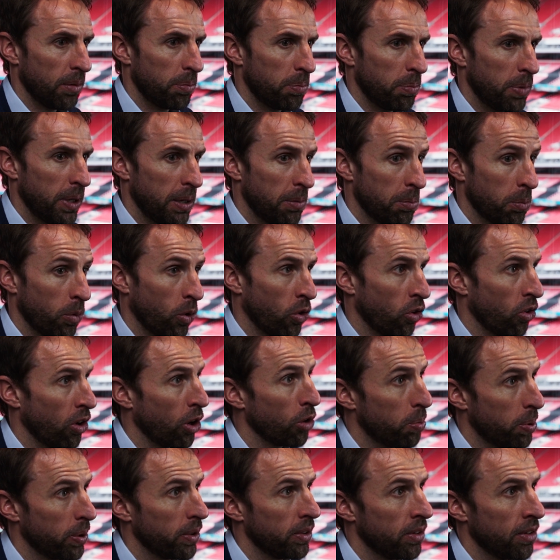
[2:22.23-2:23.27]
been more
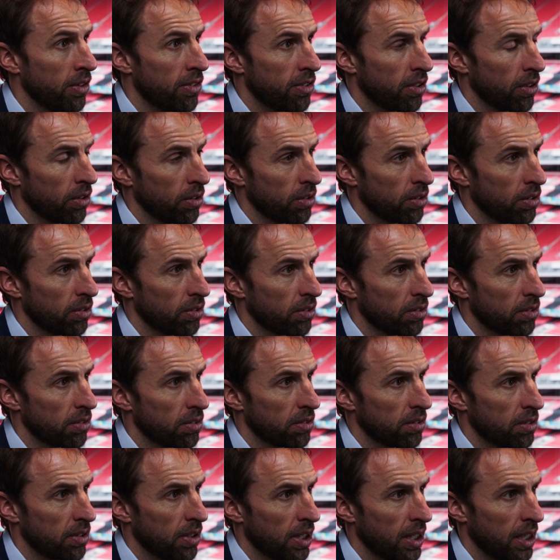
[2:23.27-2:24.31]
open to
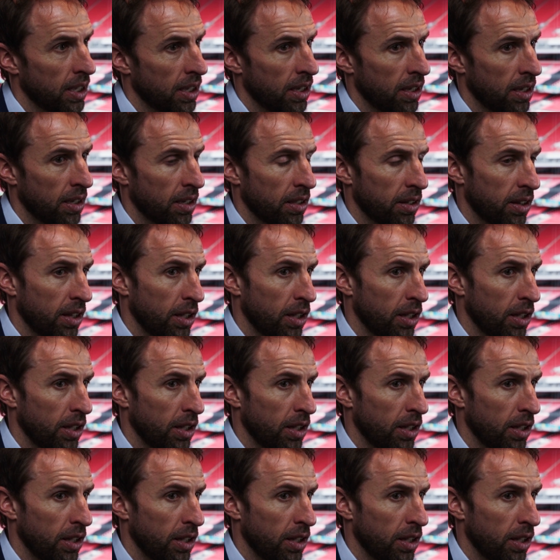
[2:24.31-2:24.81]
the